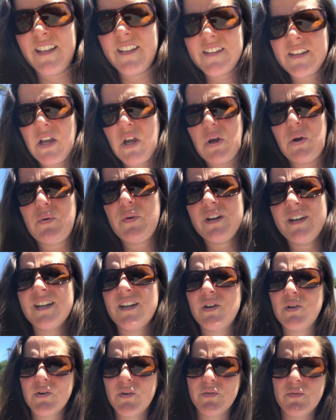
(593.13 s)
So
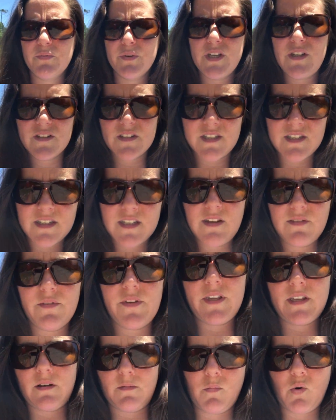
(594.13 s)
we used to live
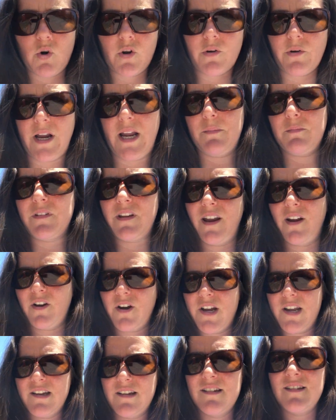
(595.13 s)
in a more cramped
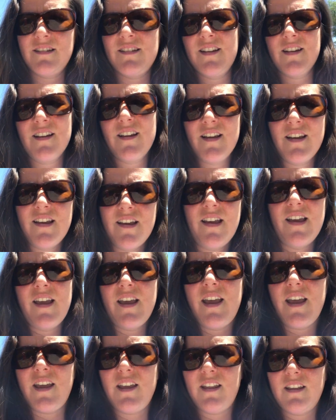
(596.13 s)
area,
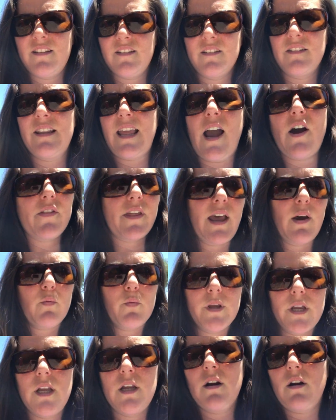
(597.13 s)
and now that
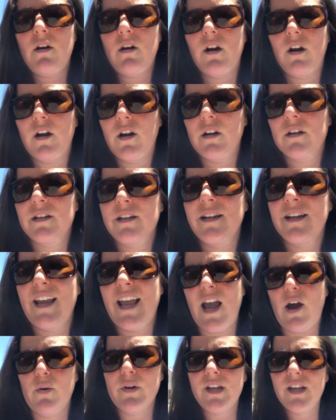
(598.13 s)
we are
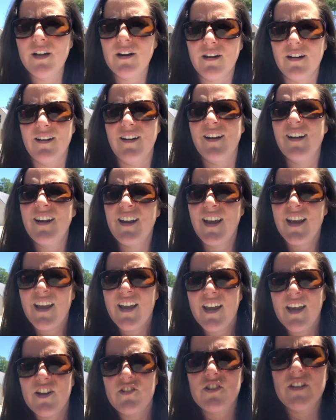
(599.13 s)
out here,
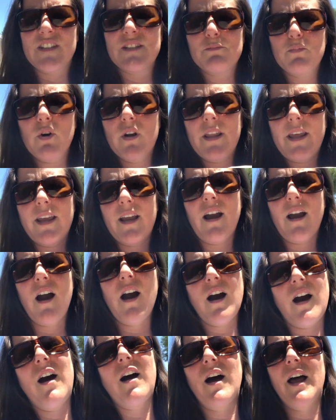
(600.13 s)
just more like,
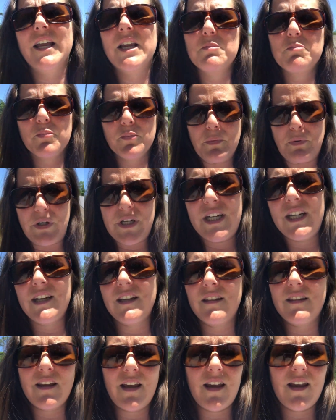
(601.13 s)
oh, I can
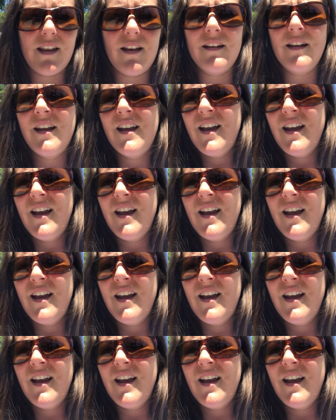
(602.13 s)
breathe, and